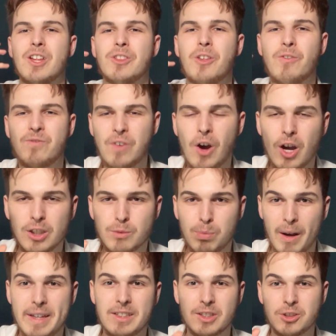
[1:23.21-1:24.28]
the first
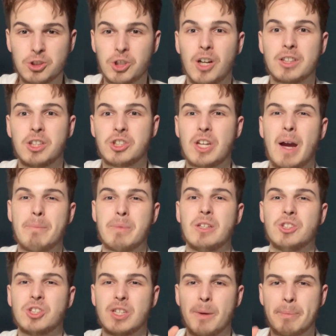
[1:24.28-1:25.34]
place Constructor
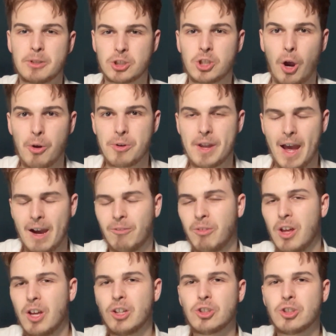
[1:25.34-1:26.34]
Championship showdown.